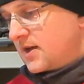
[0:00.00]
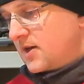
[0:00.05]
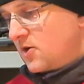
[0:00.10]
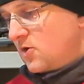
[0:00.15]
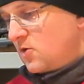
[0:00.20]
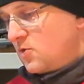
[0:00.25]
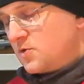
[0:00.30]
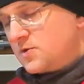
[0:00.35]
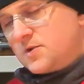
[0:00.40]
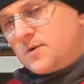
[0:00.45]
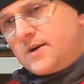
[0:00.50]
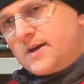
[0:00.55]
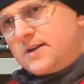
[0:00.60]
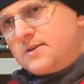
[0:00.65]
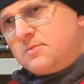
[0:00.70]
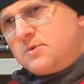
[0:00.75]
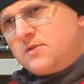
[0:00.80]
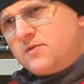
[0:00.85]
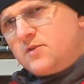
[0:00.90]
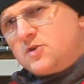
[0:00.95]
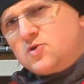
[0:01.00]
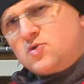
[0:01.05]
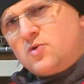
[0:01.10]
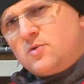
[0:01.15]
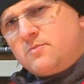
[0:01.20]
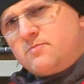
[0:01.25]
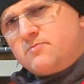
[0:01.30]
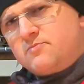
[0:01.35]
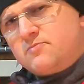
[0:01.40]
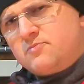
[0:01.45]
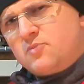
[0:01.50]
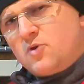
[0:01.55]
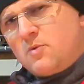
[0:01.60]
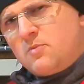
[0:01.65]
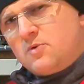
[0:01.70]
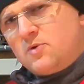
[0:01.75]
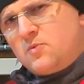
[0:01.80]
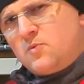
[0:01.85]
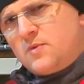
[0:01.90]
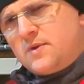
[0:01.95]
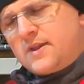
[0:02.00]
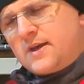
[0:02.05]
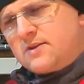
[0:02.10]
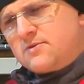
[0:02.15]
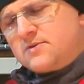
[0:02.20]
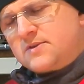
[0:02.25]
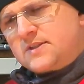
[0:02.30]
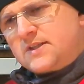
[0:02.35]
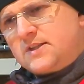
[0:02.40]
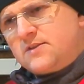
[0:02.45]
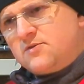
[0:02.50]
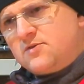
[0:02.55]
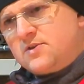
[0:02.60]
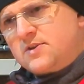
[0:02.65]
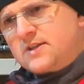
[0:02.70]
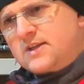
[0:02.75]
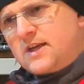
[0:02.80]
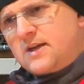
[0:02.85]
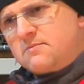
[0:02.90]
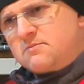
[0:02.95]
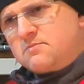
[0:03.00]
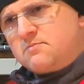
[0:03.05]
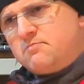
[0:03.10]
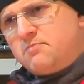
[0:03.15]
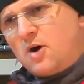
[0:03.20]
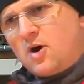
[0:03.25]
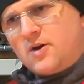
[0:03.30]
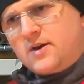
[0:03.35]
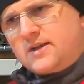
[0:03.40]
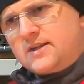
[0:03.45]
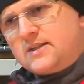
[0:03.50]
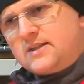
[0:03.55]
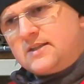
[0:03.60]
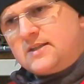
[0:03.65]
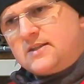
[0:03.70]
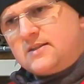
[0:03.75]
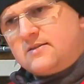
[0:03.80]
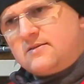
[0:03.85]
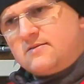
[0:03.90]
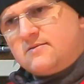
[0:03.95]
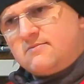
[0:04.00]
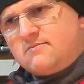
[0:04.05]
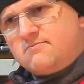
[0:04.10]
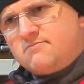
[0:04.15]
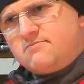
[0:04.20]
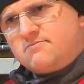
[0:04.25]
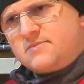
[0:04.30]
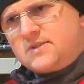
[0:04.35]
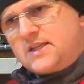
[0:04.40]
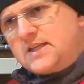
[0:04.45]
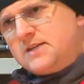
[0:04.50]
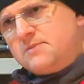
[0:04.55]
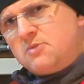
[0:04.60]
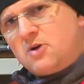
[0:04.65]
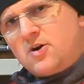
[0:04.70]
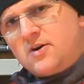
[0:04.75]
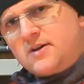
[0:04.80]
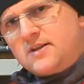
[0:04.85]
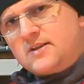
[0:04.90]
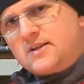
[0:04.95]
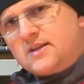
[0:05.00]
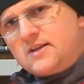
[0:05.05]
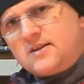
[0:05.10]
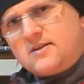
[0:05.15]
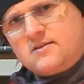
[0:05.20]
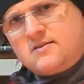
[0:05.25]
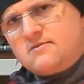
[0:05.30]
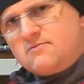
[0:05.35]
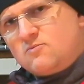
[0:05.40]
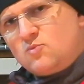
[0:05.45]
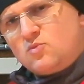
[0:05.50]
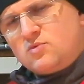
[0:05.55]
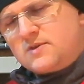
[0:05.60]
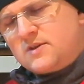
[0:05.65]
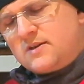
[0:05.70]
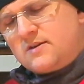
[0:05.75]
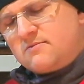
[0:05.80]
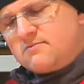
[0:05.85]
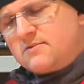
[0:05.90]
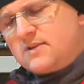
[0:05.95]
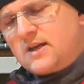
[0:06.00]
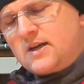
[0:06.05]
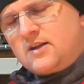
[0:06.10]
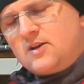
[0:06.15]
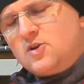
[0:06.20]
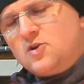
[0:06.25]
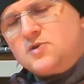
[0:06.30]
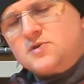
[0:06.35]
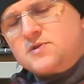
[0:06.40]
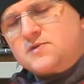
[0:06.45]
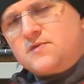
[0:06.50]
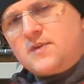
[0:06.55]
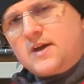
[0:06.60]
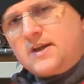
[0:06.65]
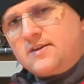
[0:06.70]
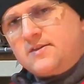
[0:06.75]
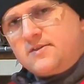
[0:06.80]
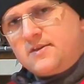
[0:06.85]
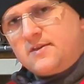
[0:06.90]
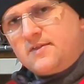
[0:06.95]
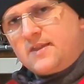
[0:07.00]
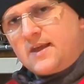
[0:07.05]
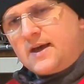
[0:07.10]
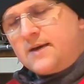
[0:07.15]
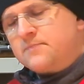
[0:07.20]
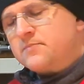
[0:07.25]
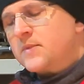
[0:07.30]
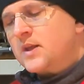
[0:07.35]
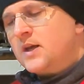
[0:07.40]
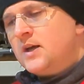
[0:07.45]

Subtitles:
Also I had a bit of a problem with that receiver. It kept binding and debinding, and so yeah, lost faith in that.